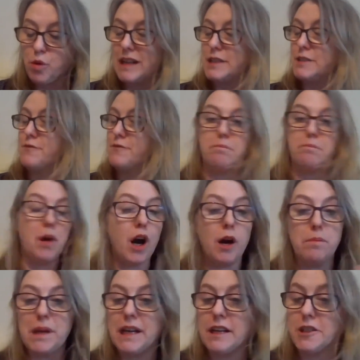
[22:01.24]
request for
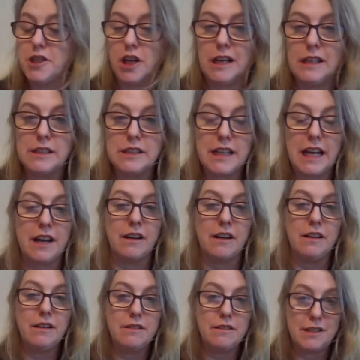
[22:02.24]
public
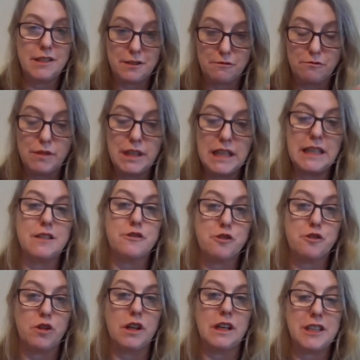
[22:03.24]
childcare is a really
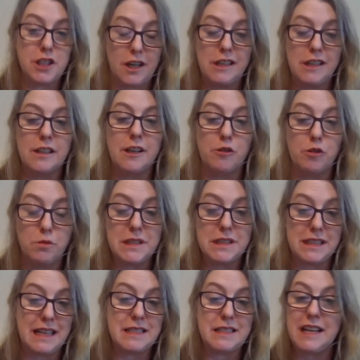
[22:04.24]
strong, like childcare
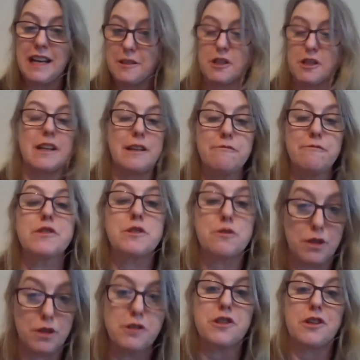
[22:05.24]
almost as national
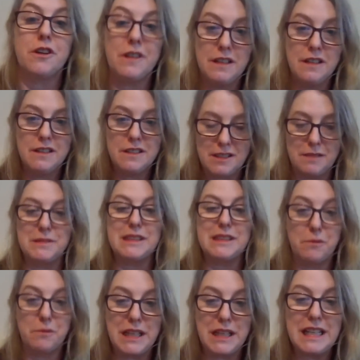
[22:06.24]
infrastructure,
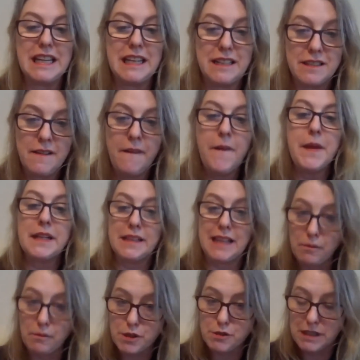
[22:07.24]
something that we need.
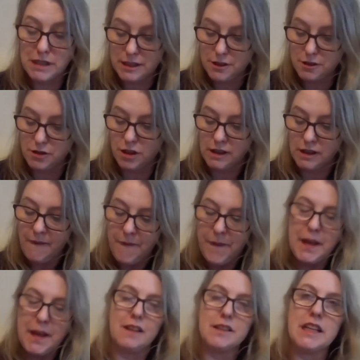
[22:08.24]
That was really strong.
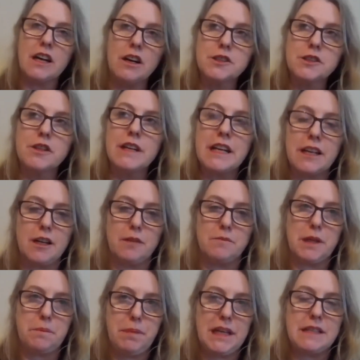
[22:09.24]
And the other
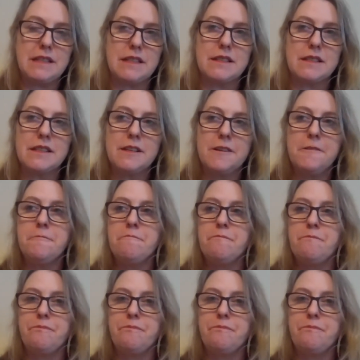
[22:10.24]
economic pieces